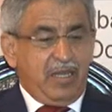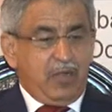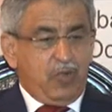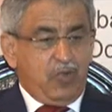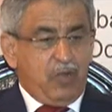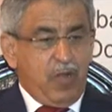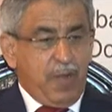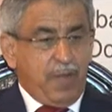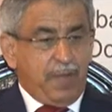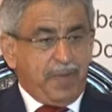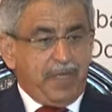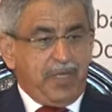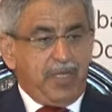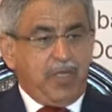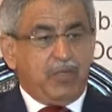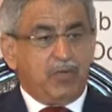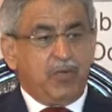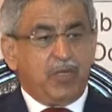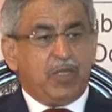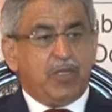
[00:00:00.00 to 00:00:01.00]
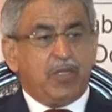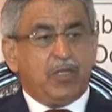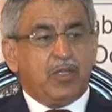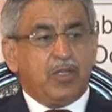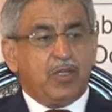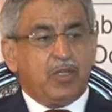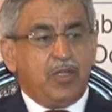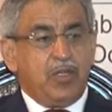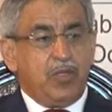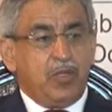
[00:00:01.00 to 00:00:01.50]
cooperate, we
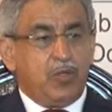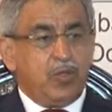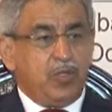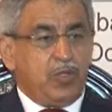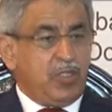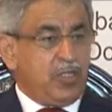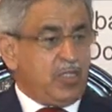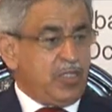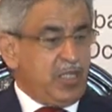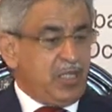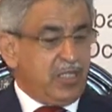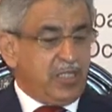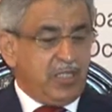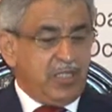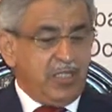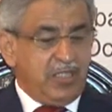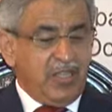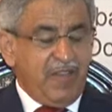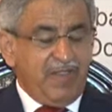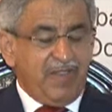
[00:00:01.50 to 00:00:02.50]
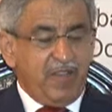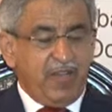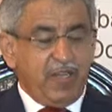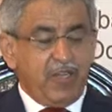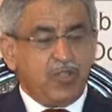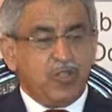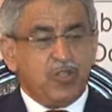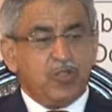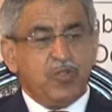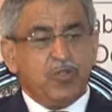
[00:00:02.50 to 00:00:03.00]
continued to discuss several
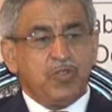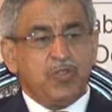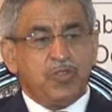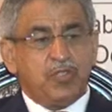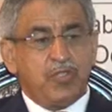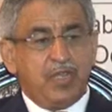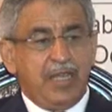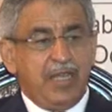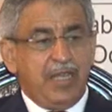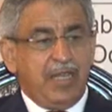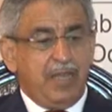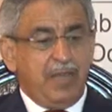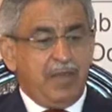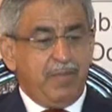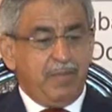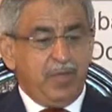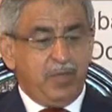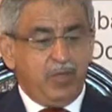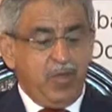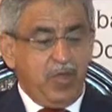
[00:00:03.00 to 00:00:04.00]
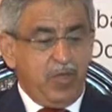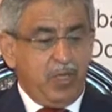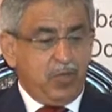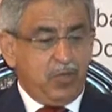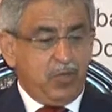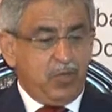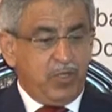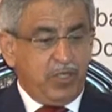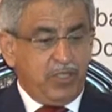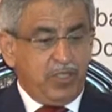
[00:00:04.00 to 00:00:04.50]
issues between the
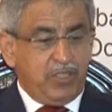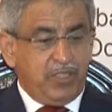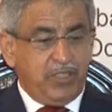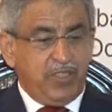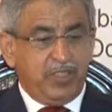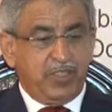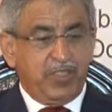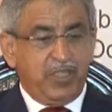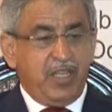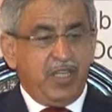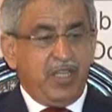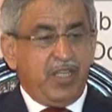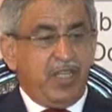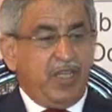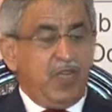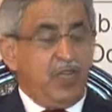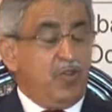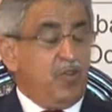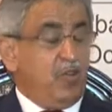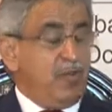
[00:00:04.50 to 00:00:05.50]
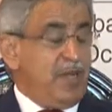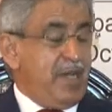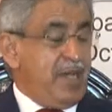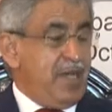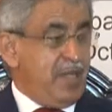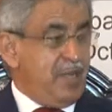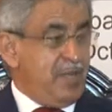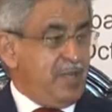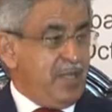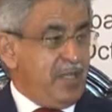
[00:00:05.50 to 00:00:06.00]
two countries.
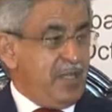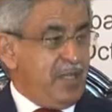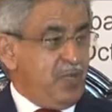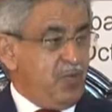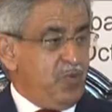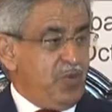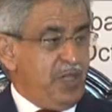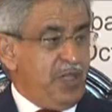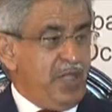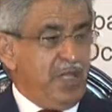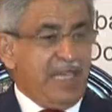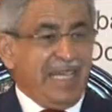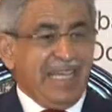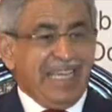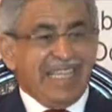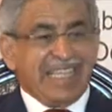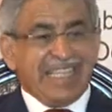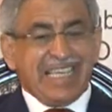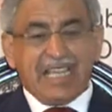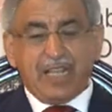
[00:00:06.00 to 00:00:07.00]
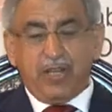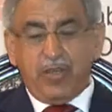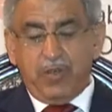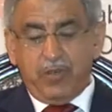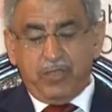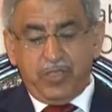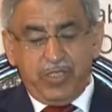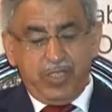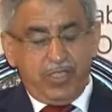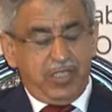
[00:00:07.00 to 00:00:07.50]
Oman, by the way, is the
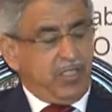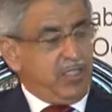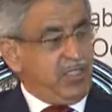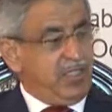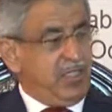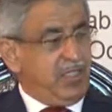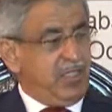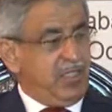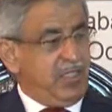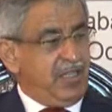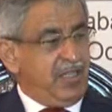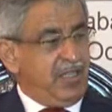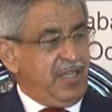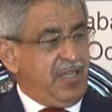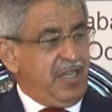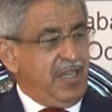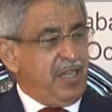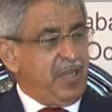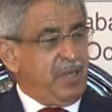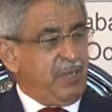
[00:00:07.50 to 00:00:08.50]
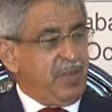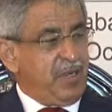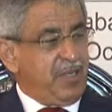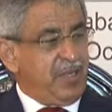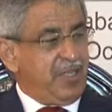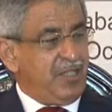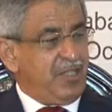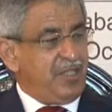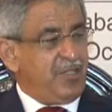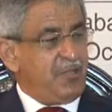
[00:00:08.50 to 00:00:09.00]
closest Arabic
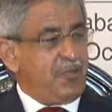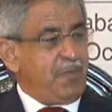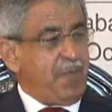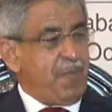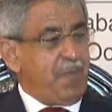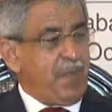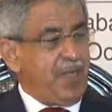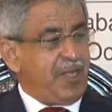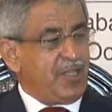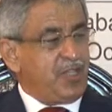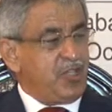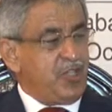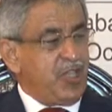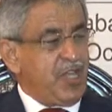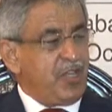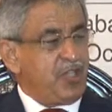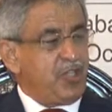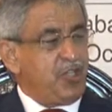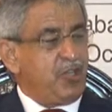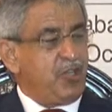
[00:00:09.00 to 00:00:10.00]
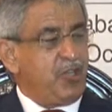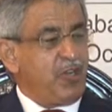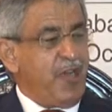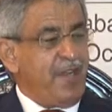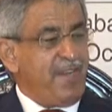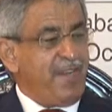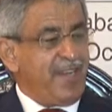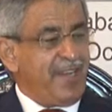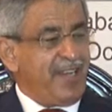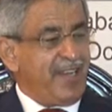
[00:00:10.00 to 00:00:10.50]
country to Pakistan
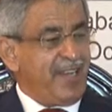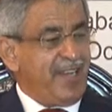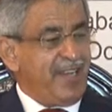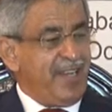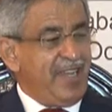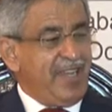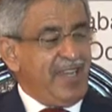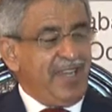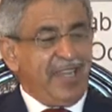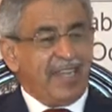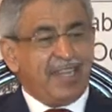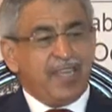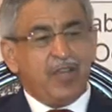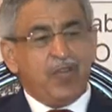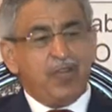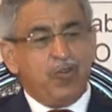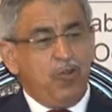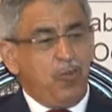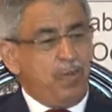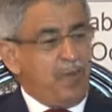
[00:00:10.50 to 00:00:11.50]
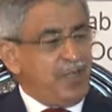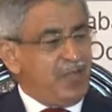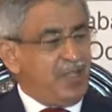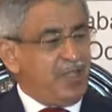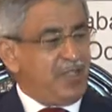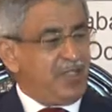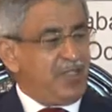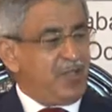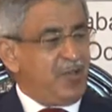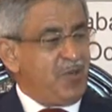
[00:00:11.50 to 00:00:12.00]
geographically, and I hope it
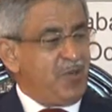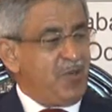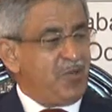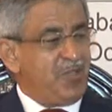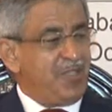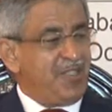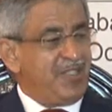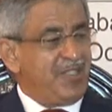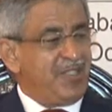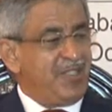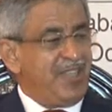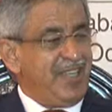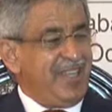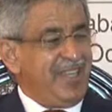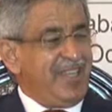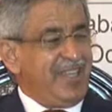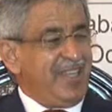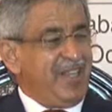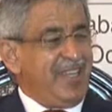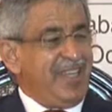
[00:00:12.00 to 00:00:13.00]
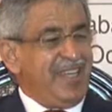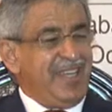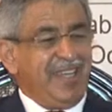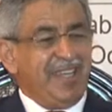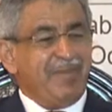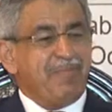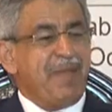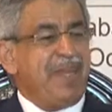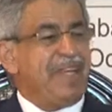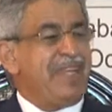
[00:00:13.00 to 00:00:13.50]
is closest
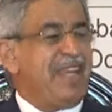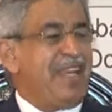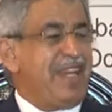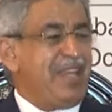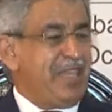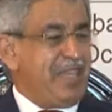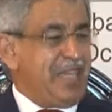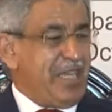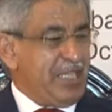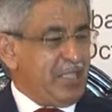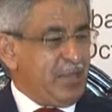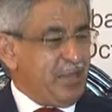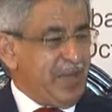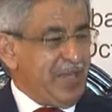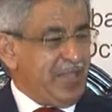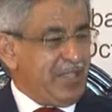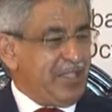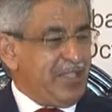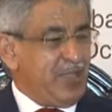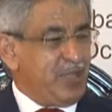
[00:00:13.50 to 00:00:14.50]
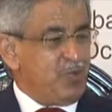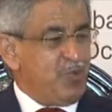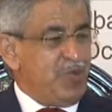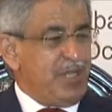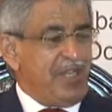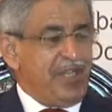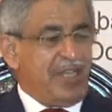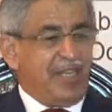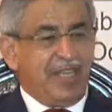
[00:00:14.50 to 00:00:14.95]
in many other aspects as well.